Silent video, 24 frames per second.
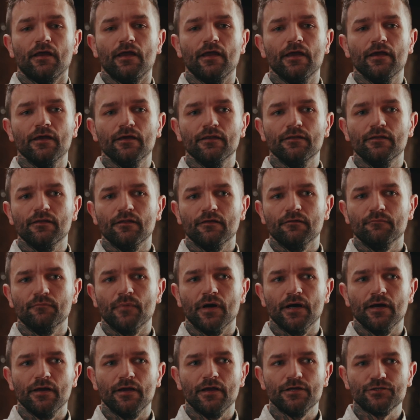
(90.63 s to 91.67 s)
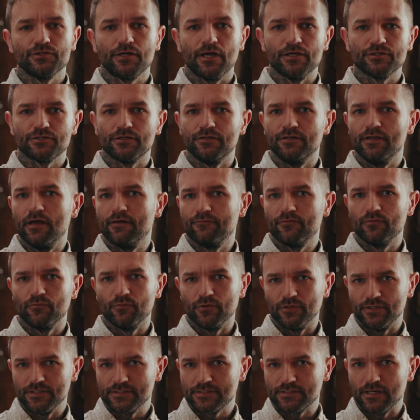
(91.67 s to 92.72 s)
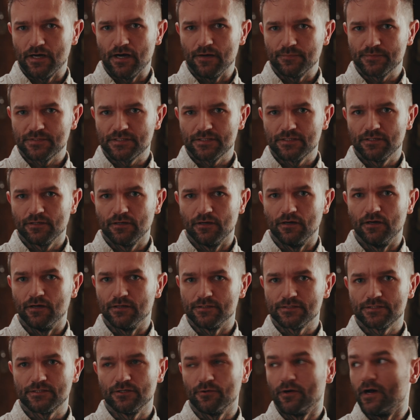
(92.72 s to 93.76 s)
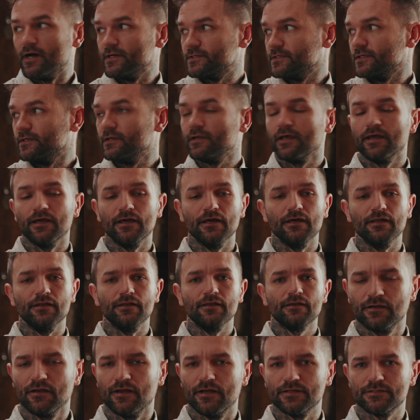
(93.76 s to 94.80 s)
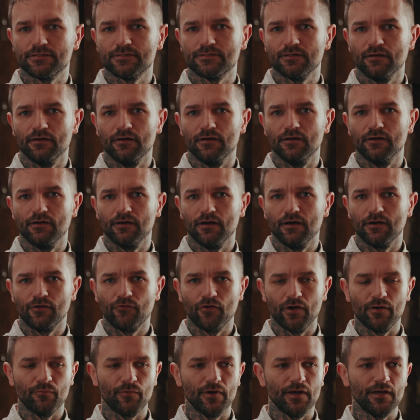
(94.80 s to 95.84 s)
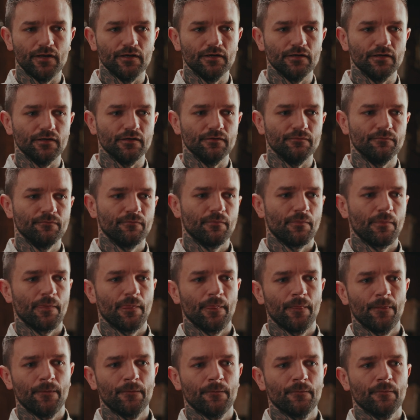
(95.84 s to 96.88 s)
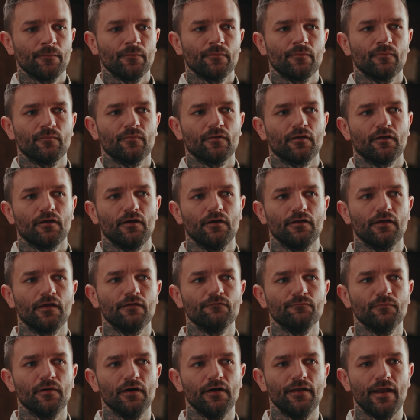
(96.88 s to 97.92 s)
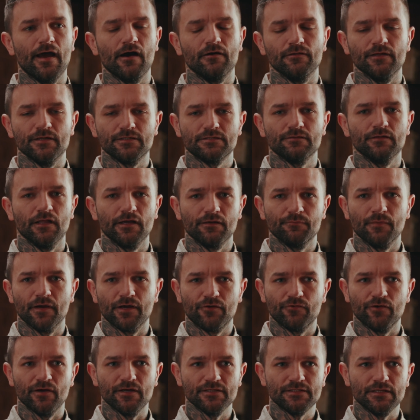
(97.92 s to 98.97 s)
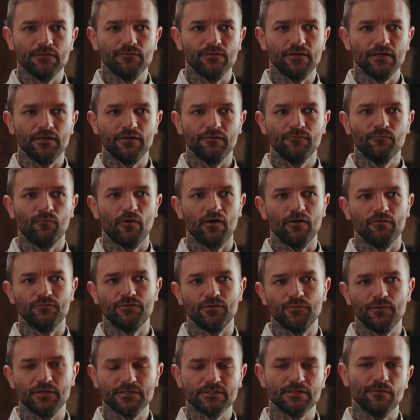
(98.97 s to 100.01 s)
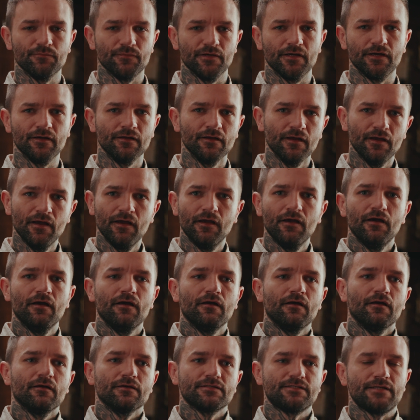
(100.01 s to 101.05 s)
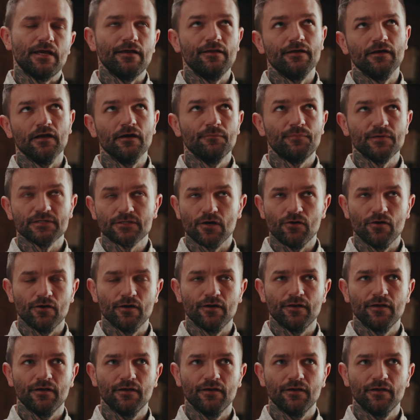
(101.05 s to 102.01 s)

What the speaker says: and my education never really stopped. It still hasn't. And it's a great way to kind of give an outlet to like my creativity while doing something. Standing up is hard